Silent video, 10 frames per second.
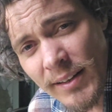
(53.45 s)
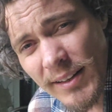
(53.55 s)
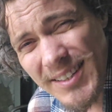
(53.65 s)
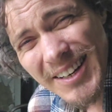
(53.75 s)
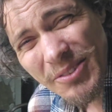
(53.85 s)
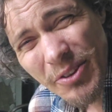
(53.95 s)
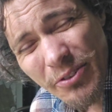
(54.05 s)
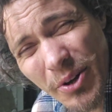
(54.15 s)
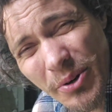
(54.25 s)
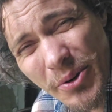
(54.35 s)
And they say if the
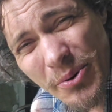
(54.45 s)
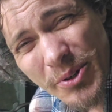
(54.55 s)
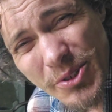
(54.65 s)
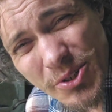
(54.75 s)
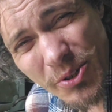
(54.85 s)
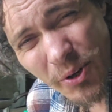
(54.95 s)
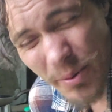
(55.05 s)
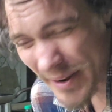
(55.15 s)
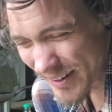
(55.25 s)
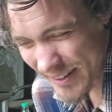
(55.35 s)
floating ones, you should
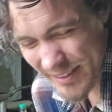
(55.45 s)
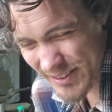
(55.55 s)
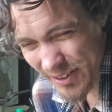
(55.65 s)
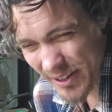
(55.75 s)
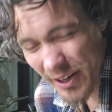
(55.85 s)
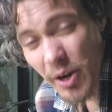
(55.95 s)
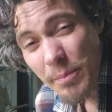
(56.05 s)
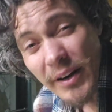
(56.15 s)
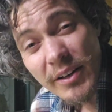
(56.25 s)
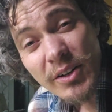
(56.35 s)
throw them out. I just don't care.
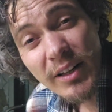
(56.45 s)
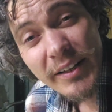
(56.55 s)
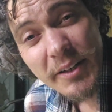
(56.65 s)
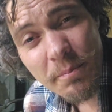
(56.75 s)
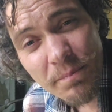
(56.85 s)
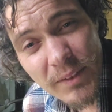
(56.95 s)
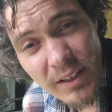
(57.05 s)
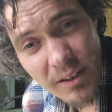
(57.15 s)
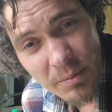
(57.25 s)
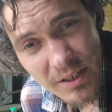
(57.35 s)
But you clean them,
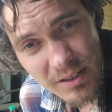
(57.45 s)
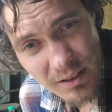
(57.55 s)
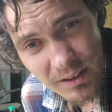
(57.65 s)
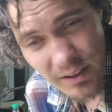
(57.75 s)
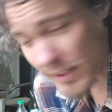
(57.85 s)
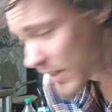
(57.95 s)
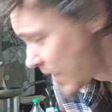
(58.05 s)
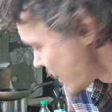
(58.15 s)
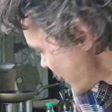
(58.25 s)
you get them decently clean,